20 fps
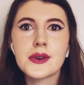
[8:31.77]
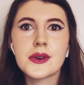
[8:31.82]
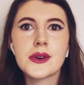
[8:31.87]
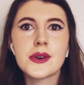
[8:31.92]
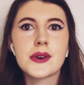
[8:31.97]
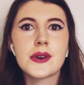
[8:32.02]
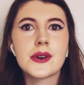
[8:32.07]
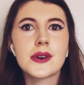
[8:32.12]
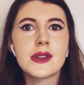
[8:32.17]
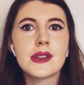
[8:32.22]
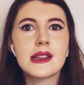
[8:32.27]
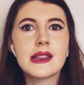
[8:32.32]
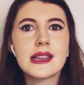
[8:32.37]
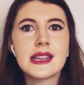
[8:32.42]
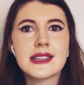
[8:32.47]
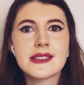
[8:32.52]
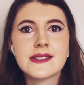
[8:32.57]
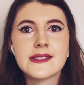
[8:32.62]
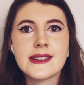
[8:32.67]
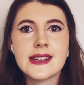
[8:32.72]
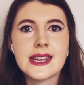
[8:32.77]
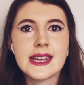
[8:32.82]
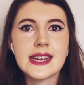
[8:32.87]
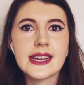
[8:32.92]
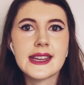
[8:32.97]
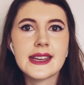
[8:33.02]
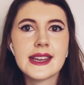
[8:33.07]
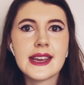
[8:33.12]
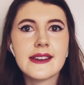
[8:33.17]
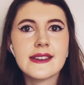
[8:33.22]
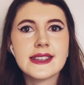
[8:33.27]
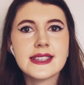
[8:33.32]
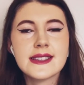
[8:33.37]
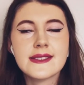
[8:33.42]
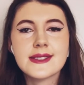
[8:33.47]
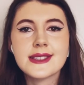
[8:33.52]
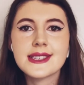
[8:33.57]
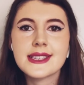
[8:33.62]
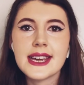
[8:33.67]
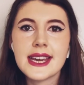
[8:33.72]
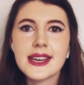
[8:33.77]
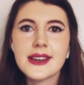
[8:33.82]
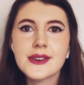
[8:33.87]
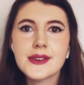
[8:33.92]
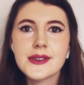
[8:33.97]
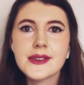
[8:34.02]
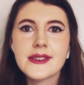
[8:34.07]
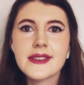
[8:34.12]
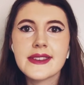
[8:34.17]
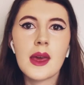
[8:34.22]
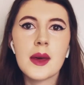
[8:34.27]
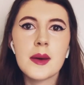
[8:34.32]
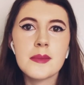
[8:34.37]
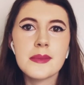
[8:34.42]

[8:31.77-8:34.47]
or literary narrative tales,